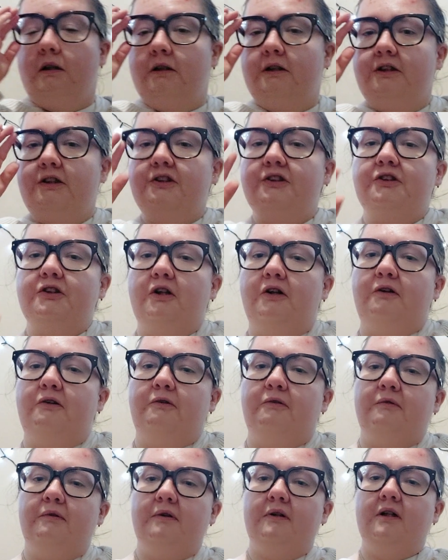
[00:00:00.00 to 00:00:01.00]

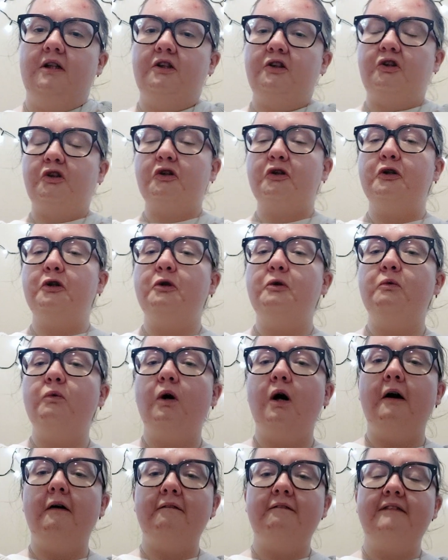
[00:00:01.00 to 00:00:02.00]
So, two
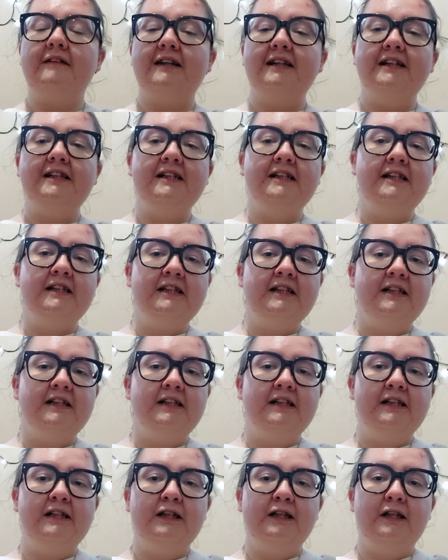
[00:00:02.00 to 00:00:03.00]
of
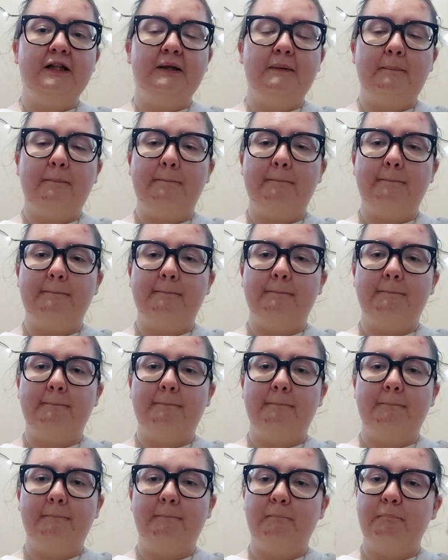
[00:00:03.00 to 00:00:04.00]
the
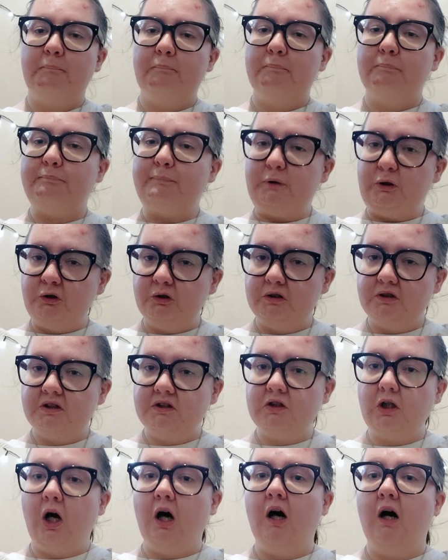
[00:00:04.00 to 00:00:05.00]

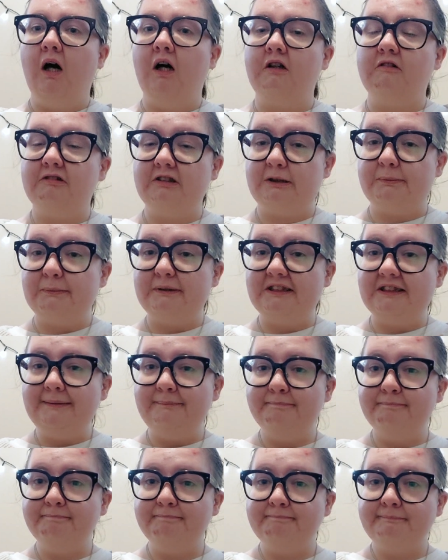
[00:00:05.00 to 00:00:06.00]
books are Christmassy,
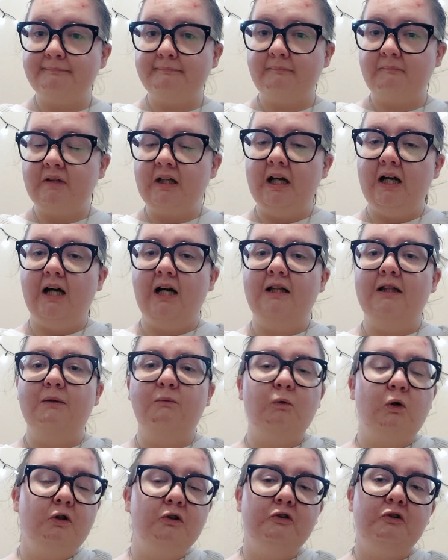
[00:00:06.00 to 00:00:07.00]
and then
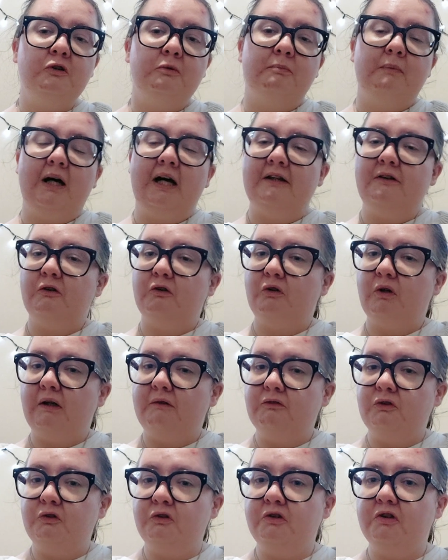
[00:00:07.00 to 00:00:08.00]
one of them I thought I
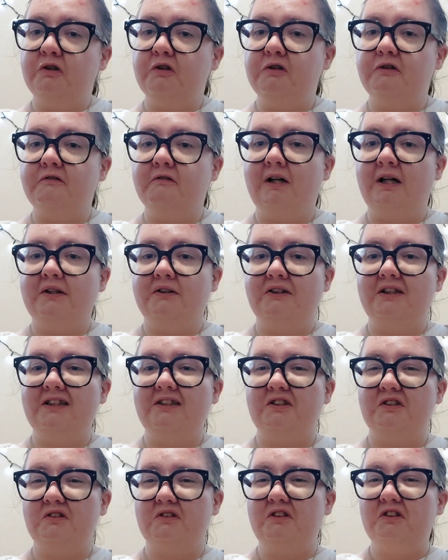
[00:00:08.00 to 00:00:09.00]
would also do as
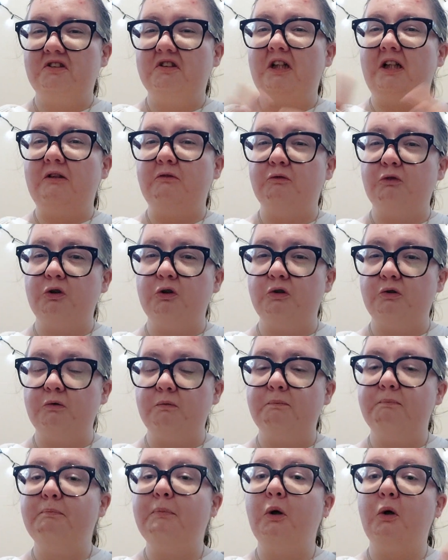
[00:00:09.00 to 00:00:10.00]
just a
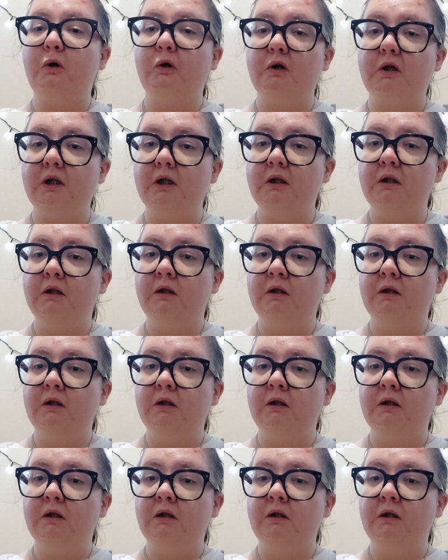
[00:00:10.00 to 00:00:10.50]
general book